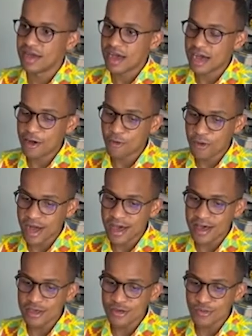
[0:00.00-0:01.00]
are why
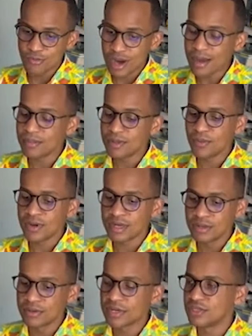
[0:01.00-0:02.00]
you probably want to
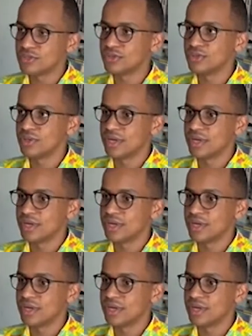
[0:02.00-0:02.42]
look into